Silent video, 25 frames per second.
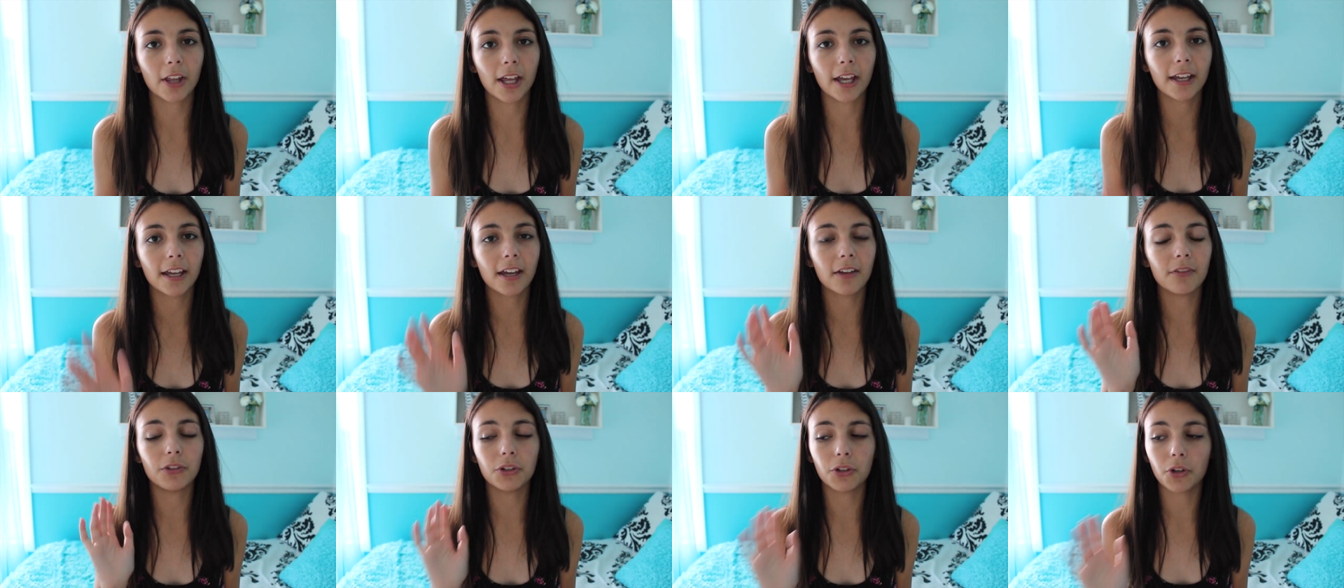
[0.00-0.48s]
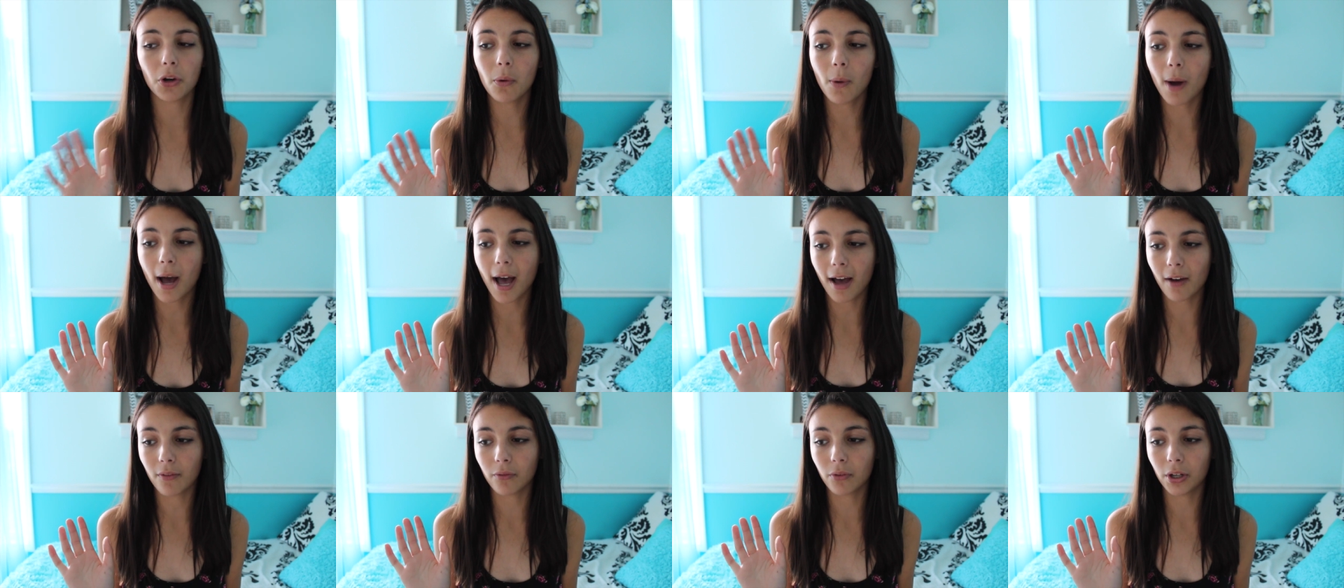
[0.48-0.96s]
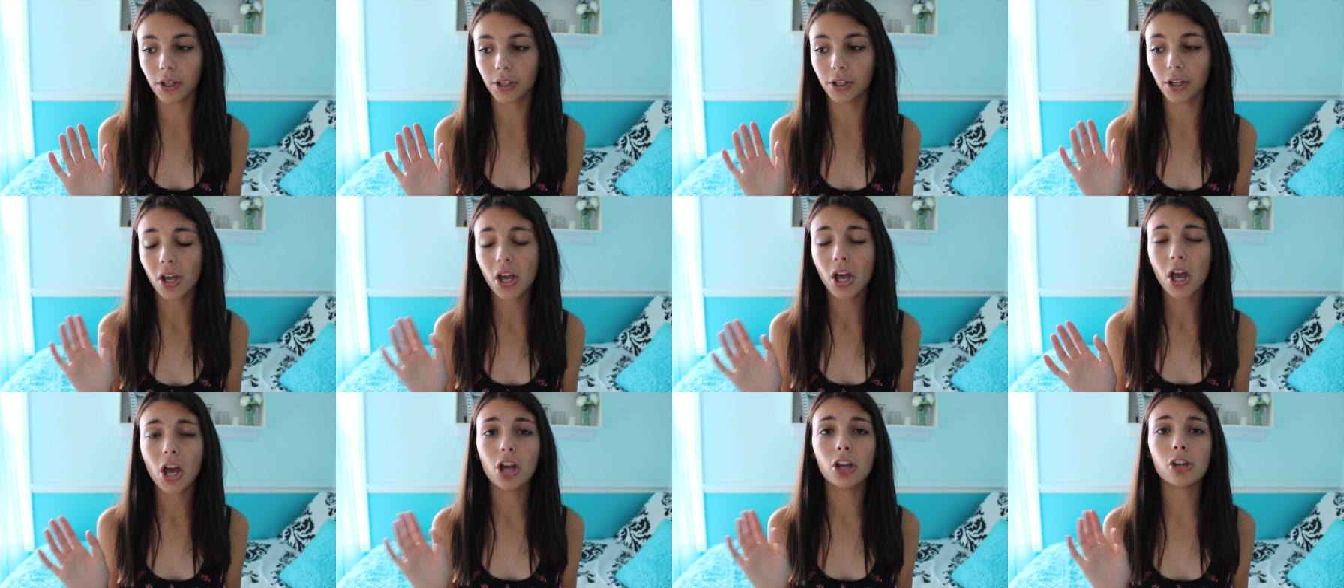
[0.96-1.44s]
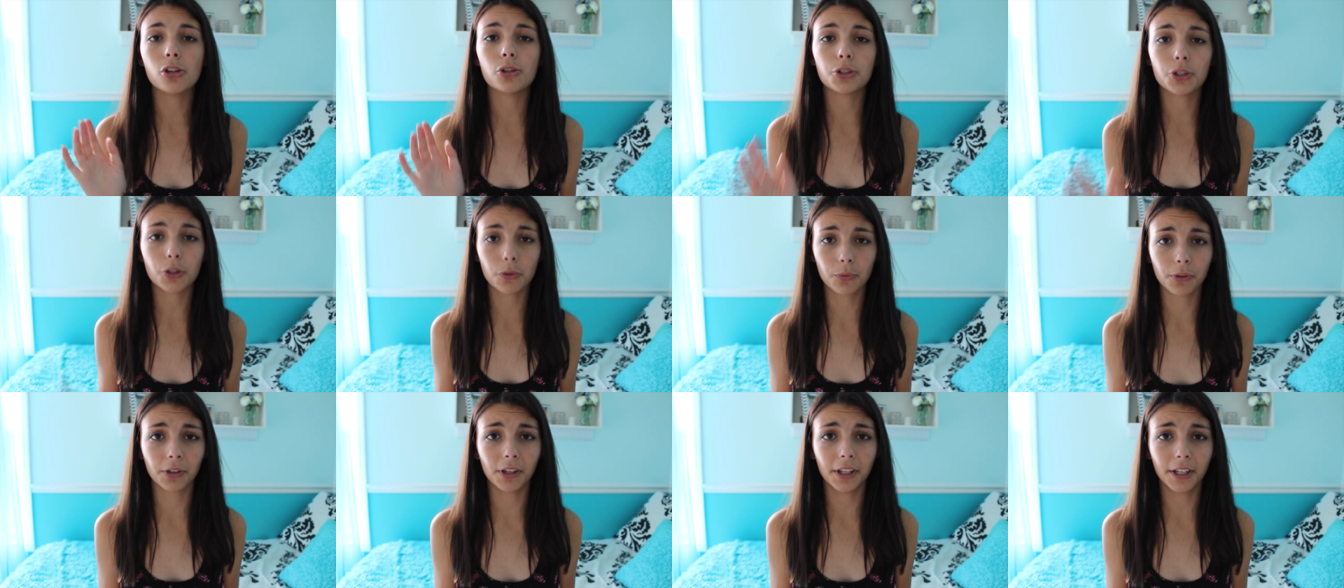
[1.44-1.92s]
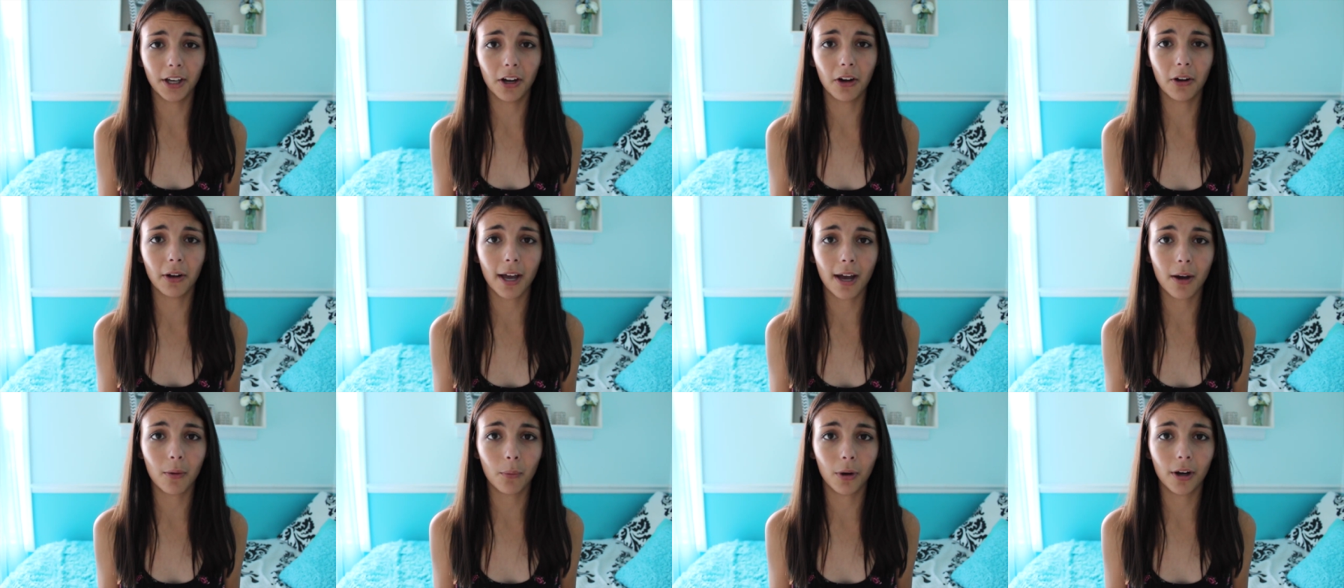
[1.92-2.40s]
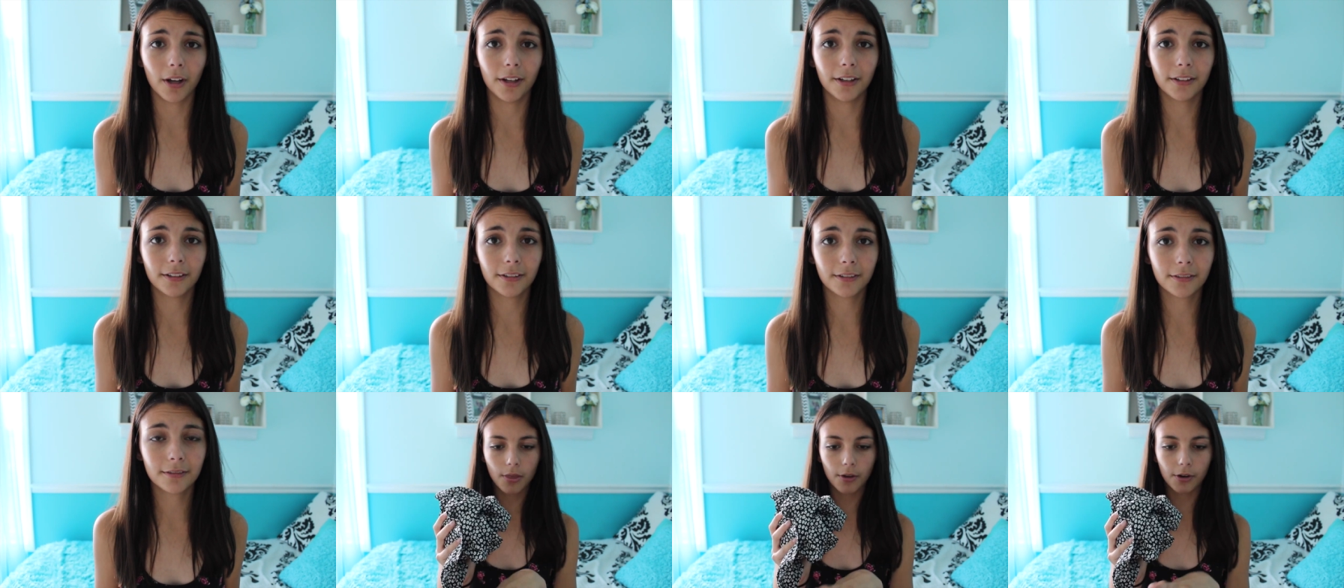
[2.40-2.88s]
Like, if you don't have one, you should really go get one.